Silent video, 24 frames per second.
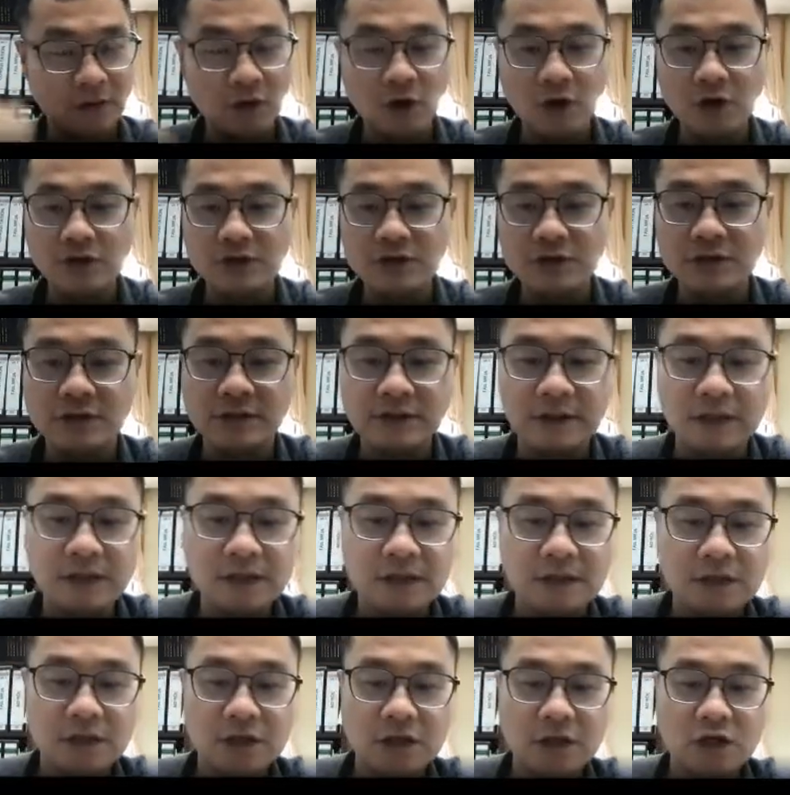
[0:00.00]
course. Okay,
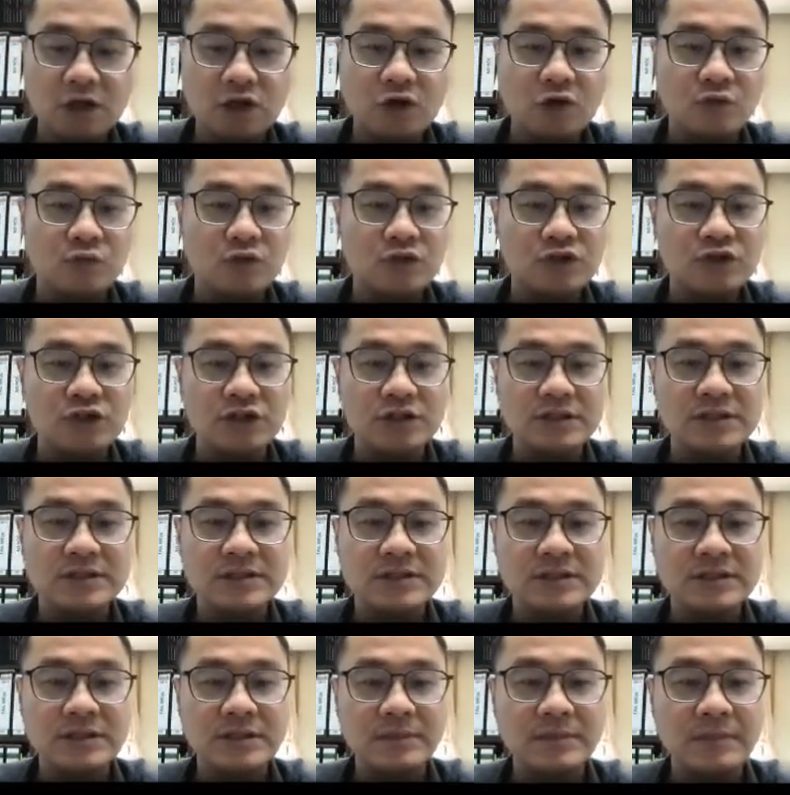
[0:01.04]
which
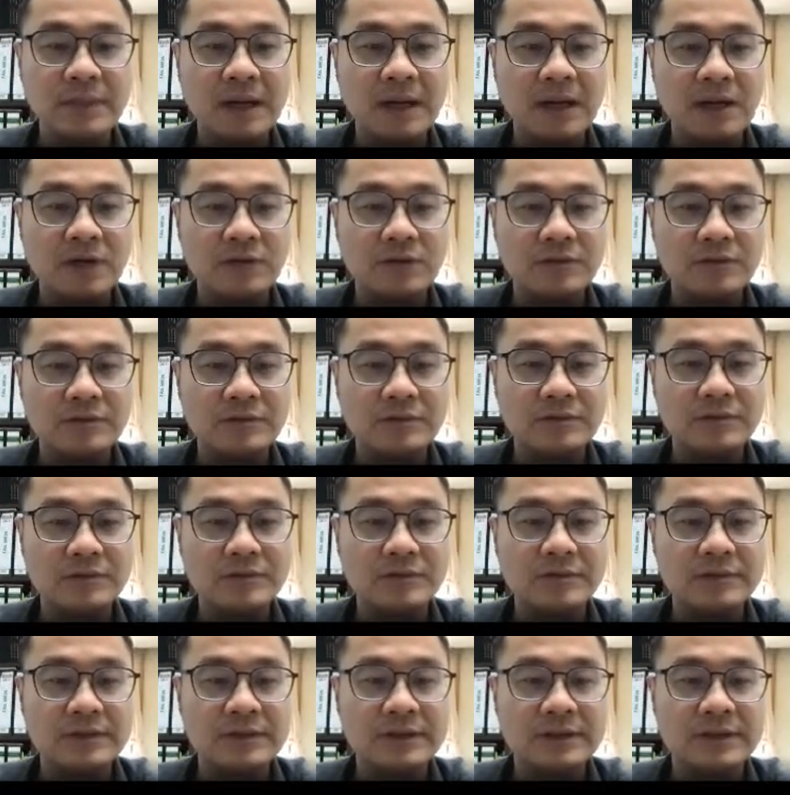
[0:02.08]
is about
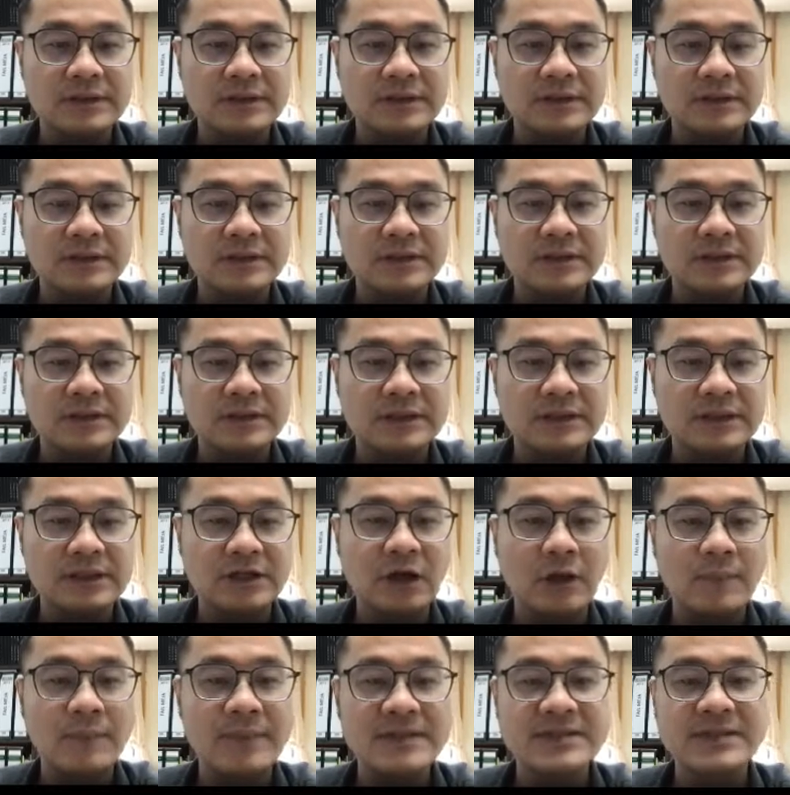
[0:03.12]
the
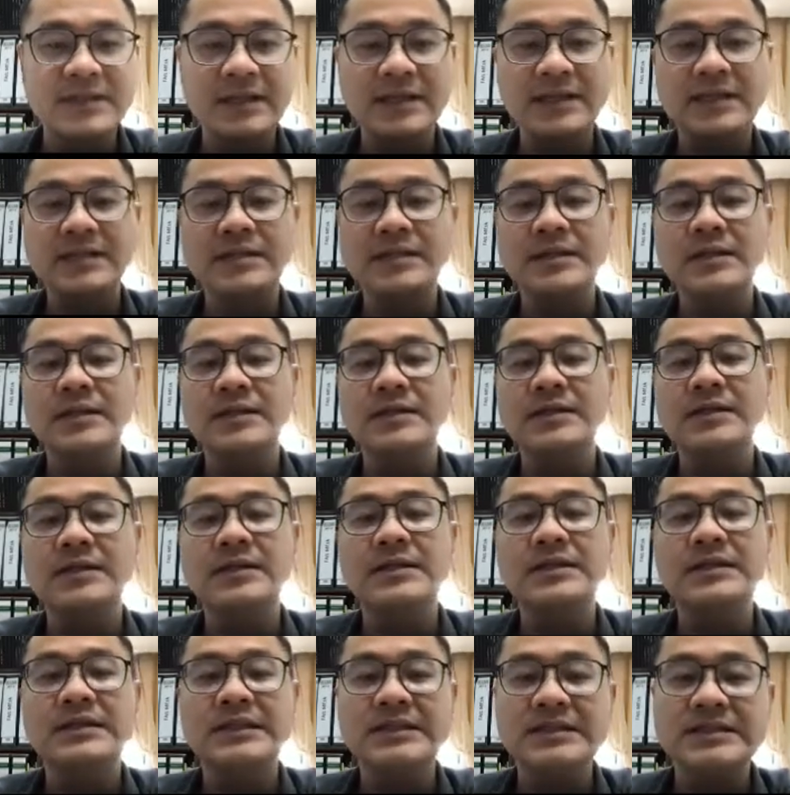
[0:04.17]

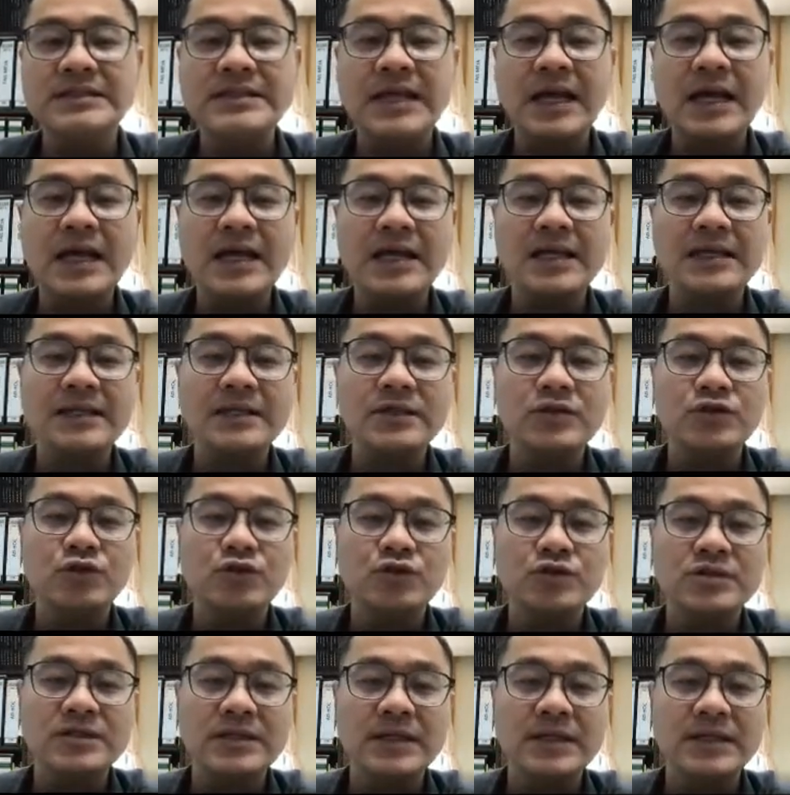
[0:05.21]
compensator design
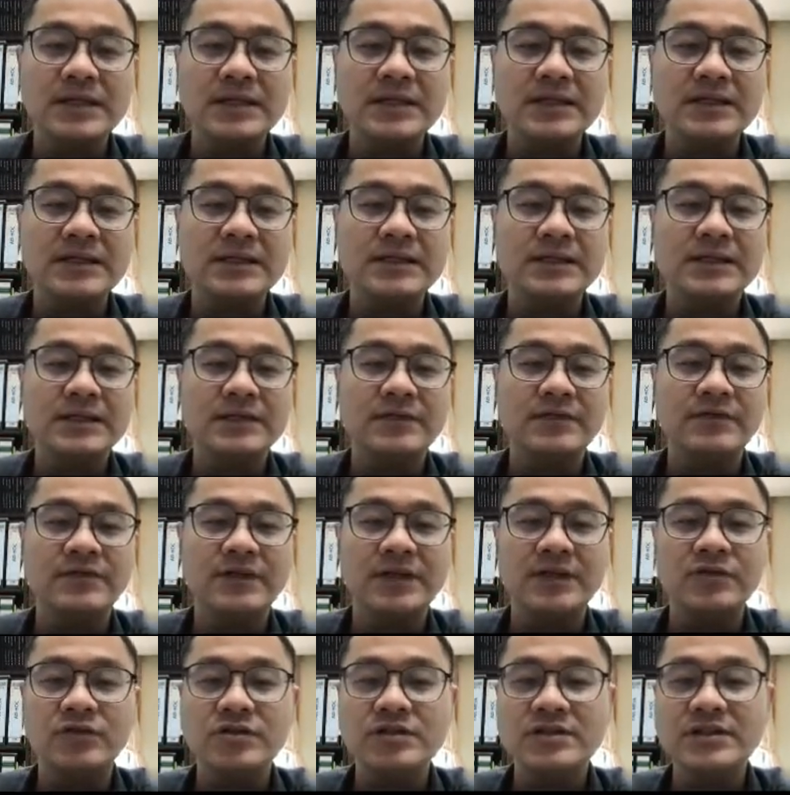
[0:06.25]
using
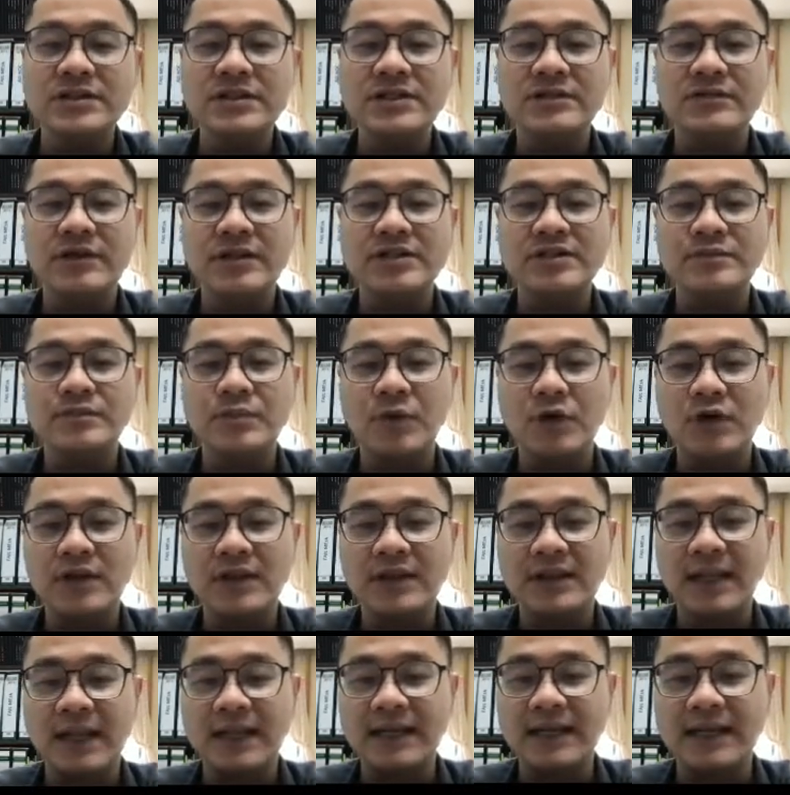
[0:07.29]
frequency
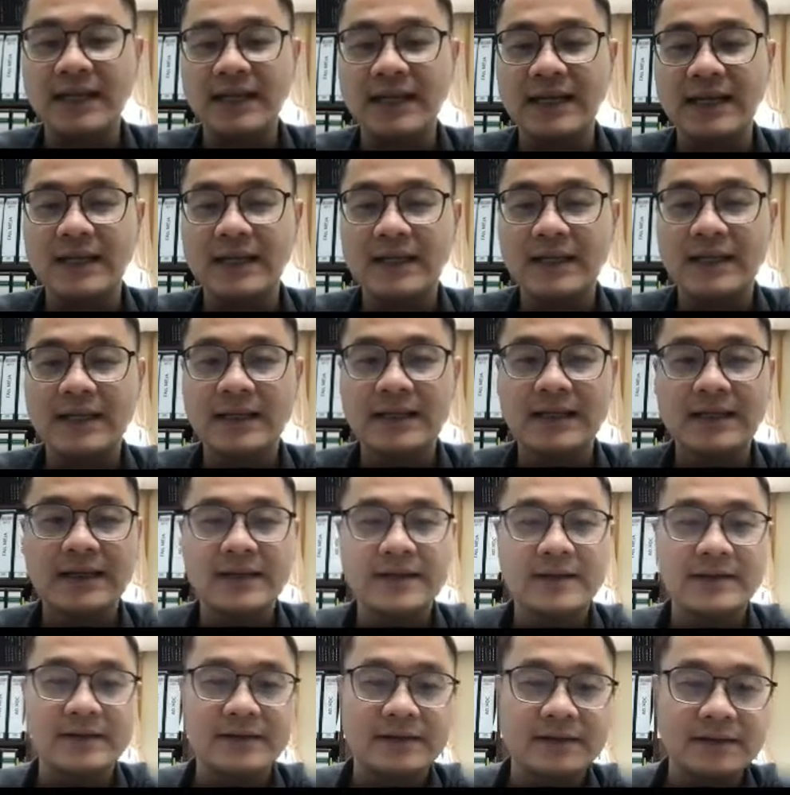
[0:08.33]
response technique.
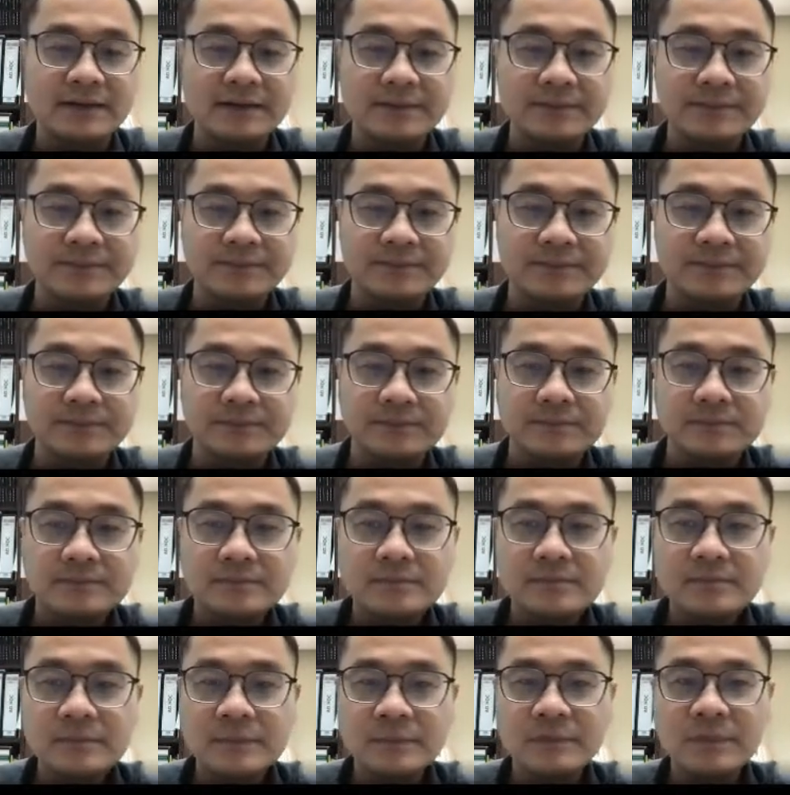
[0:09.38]
Okay.
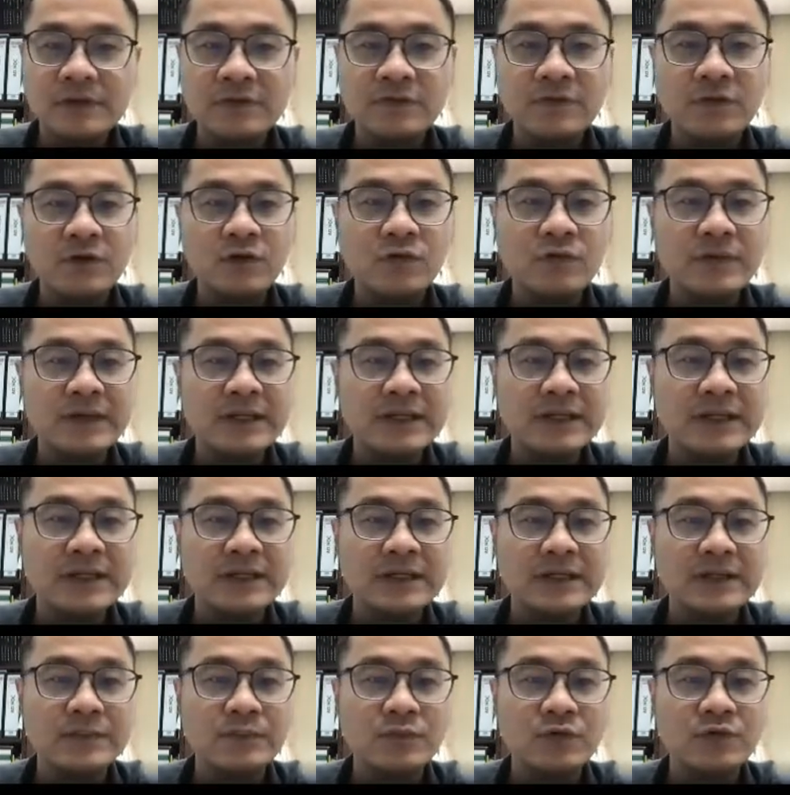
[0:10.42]
Before
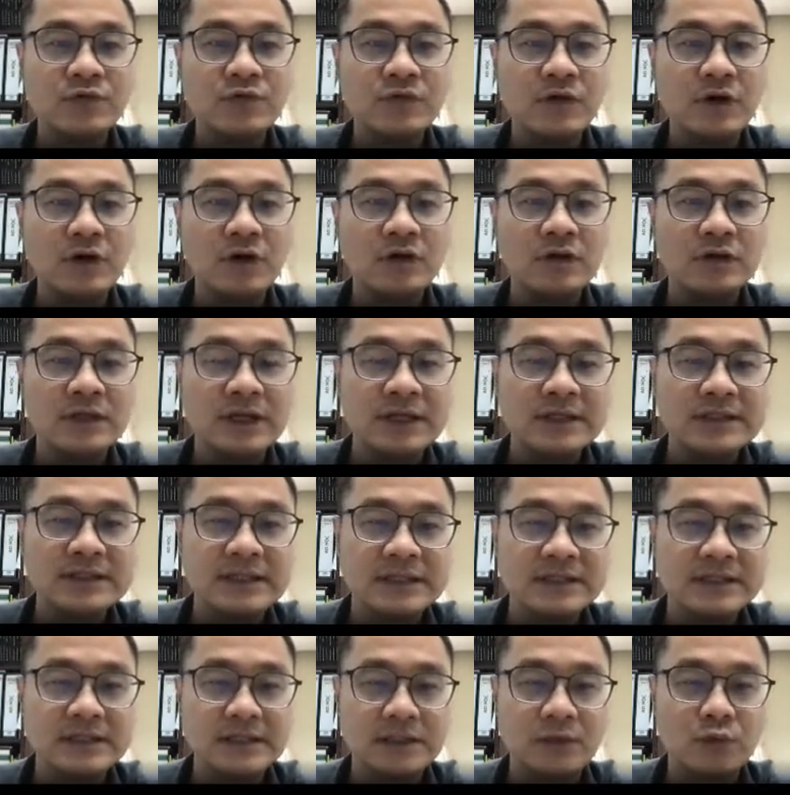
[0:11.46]
we move on, okay,
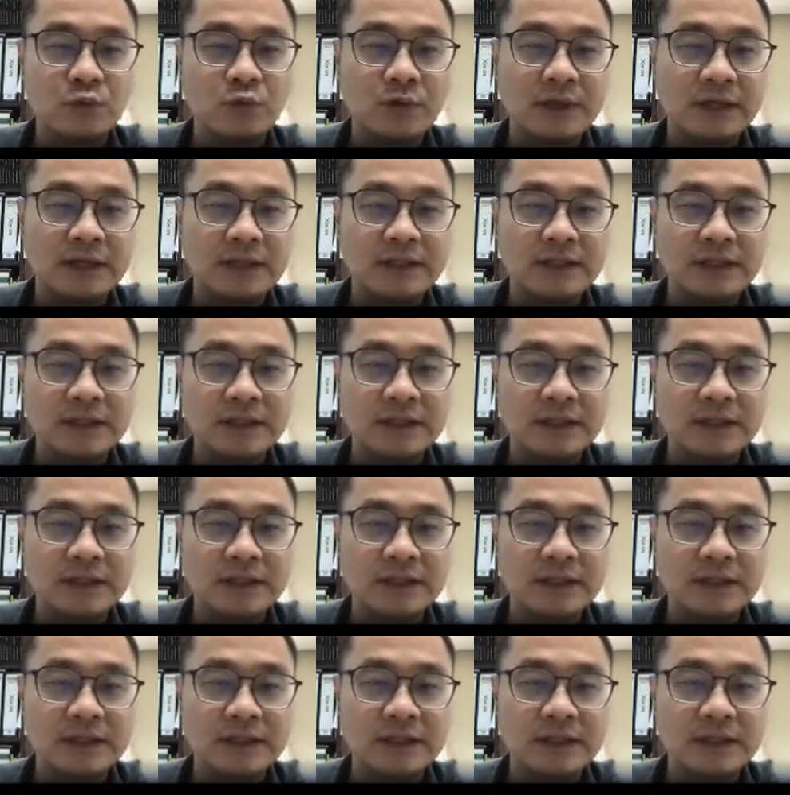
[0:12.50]
just a quick